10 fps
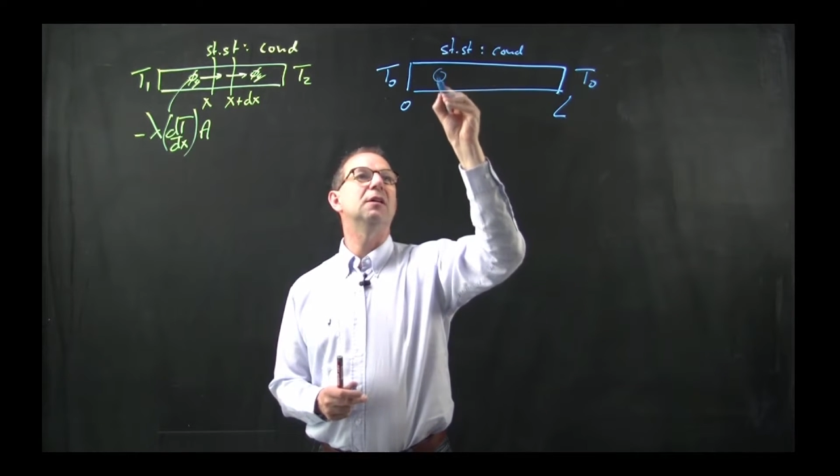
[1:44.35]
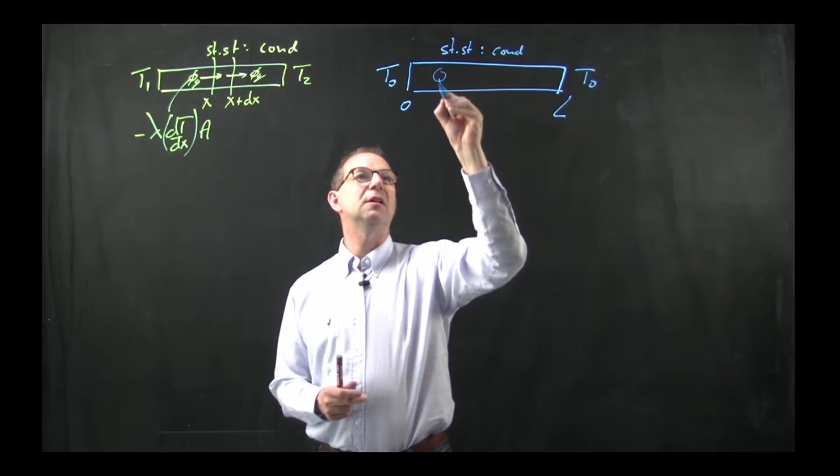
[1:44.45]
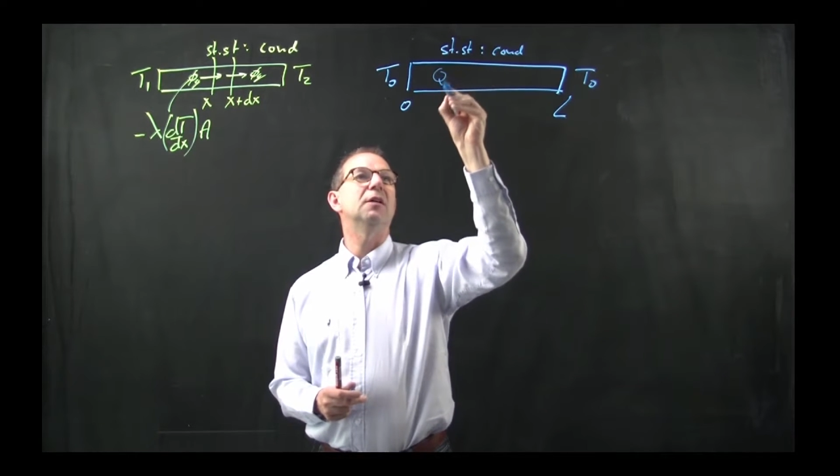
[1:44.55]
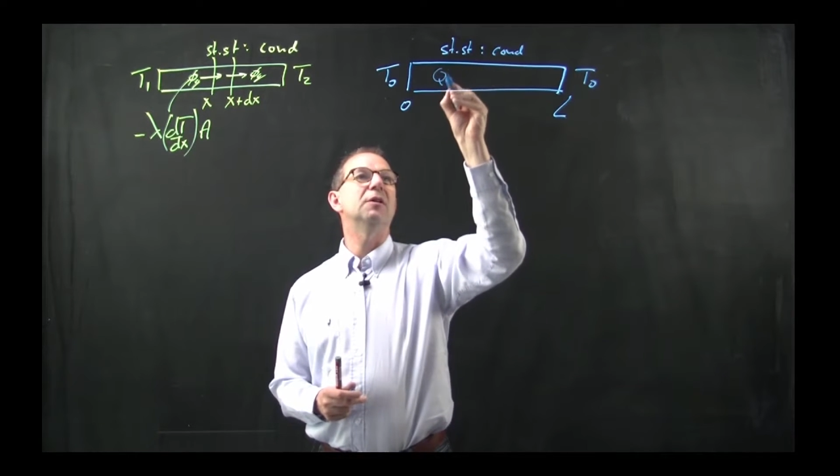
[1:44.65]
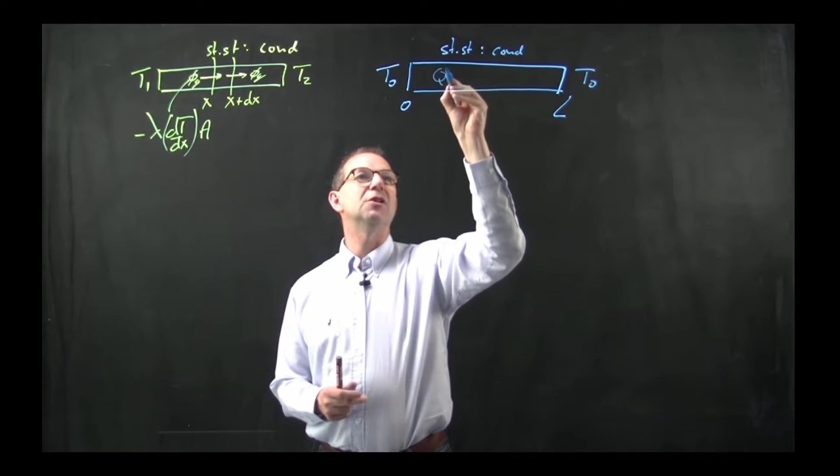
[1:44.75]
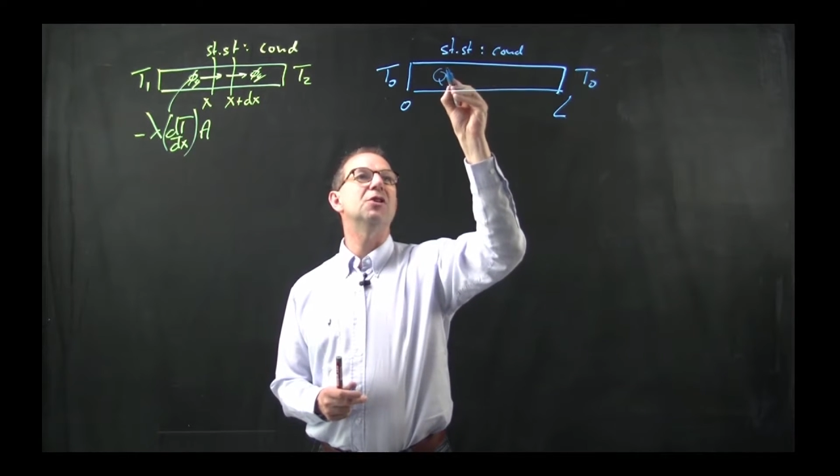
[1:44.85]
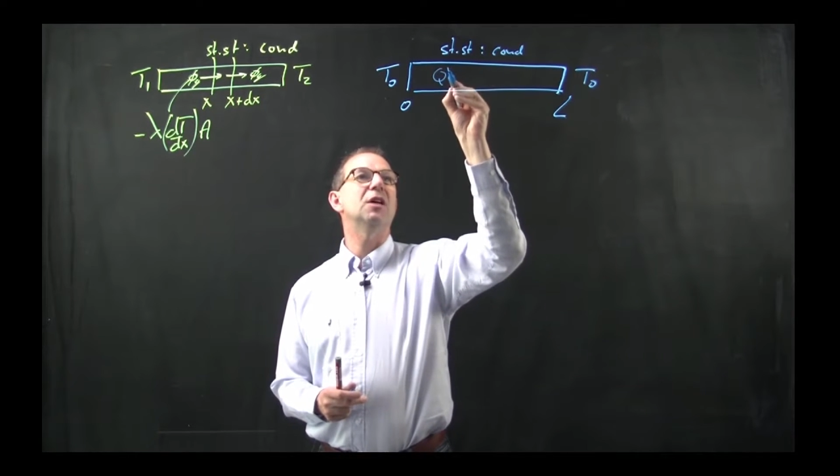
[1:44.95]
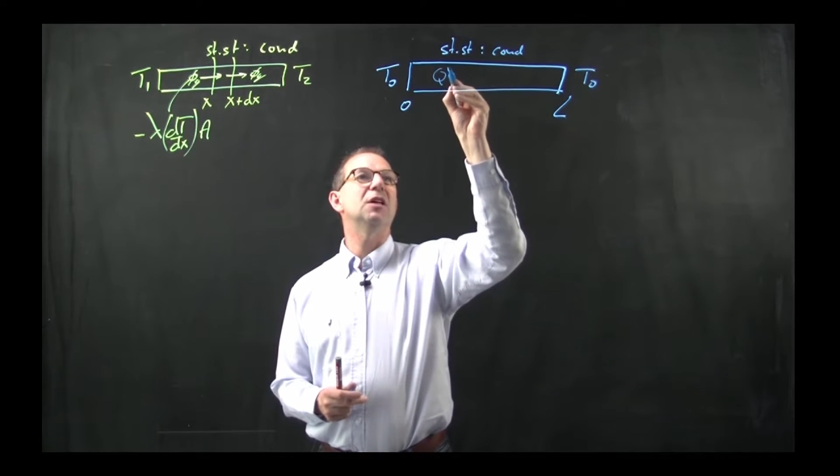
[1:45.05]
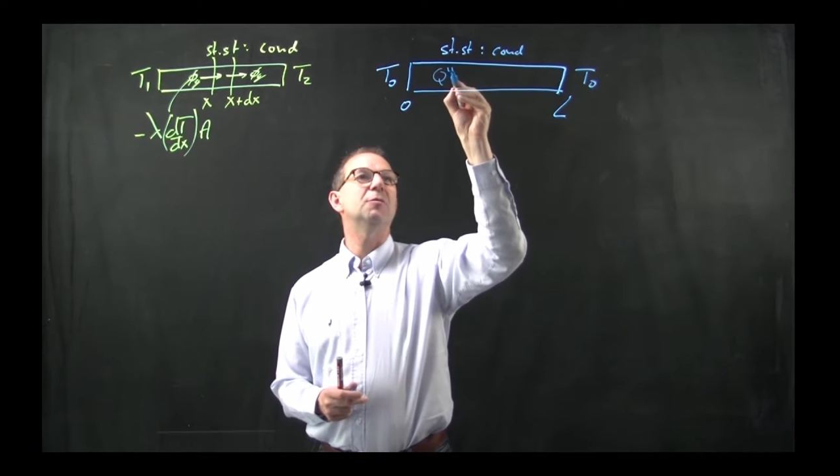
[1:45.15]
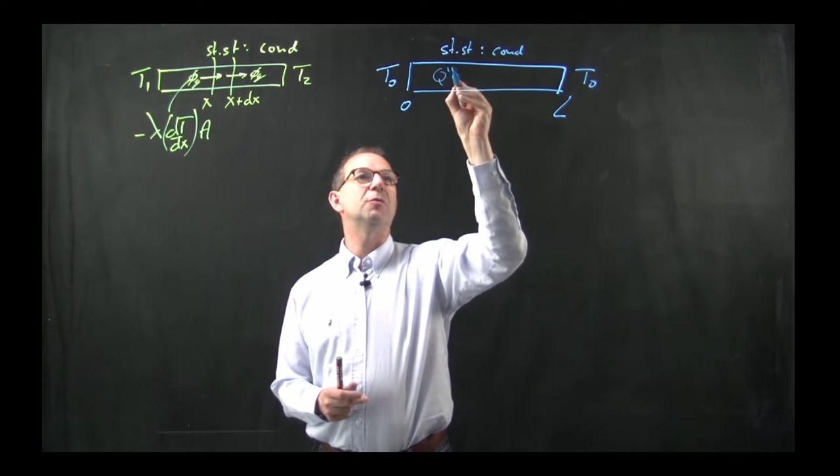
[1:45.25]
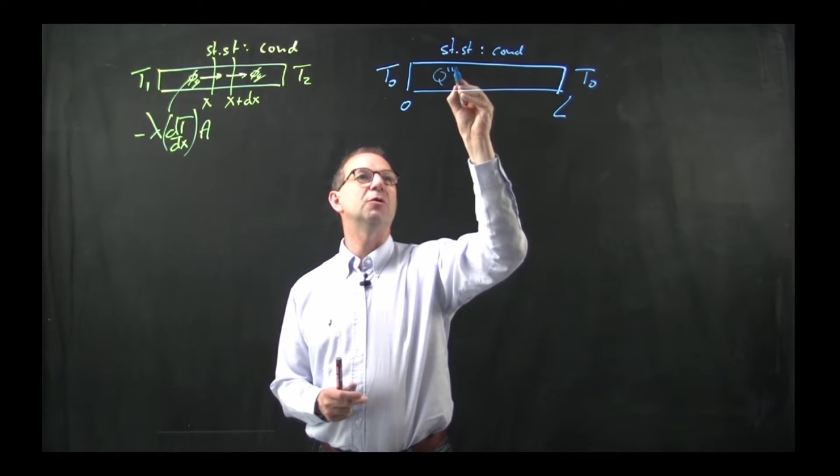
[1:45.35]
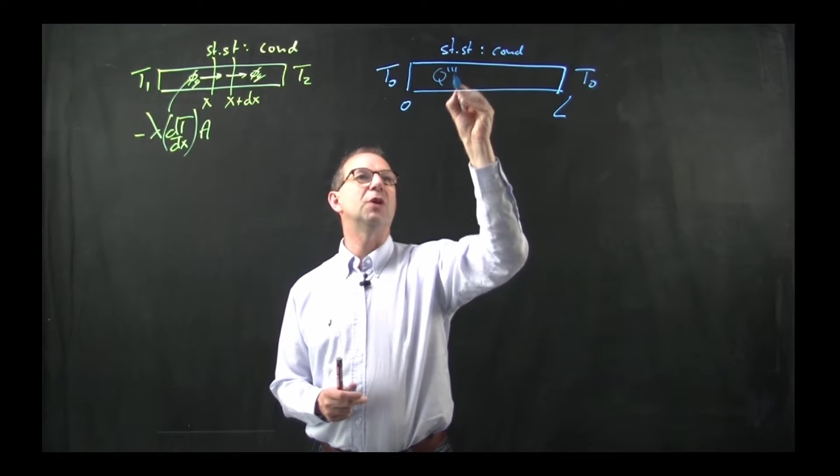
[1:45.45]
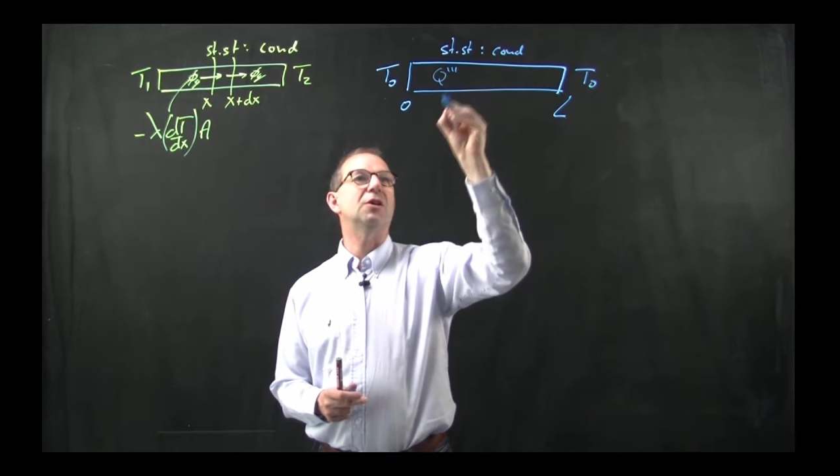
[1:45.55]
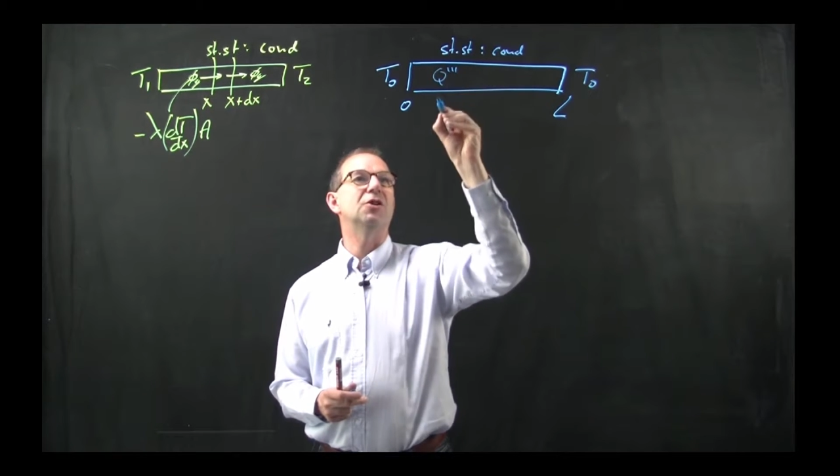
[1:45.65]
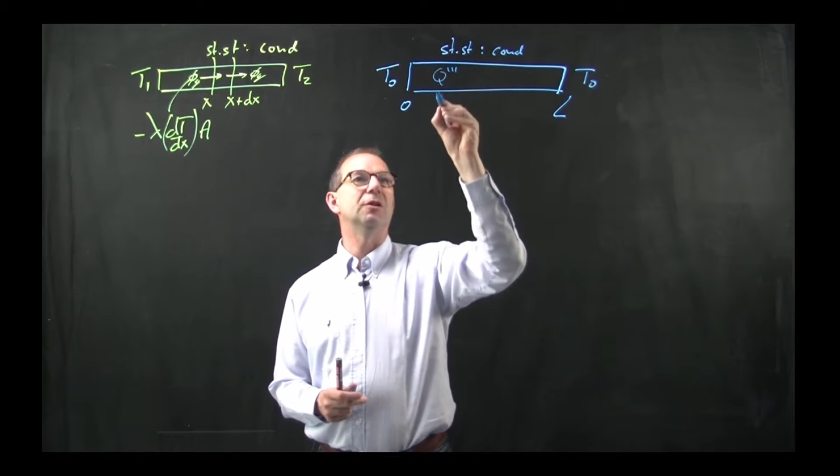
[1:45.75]
there is heat
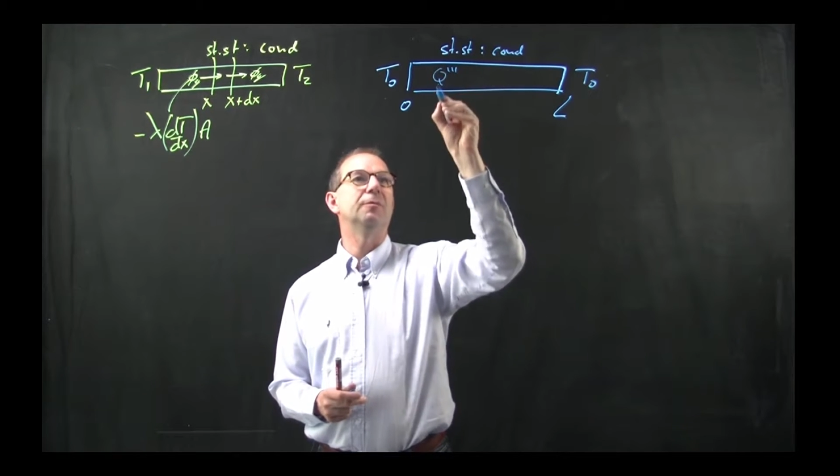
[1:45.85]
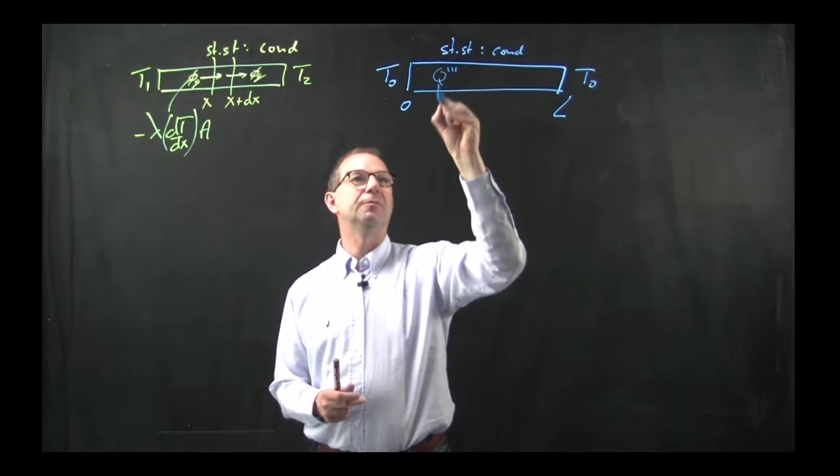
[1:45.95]
production.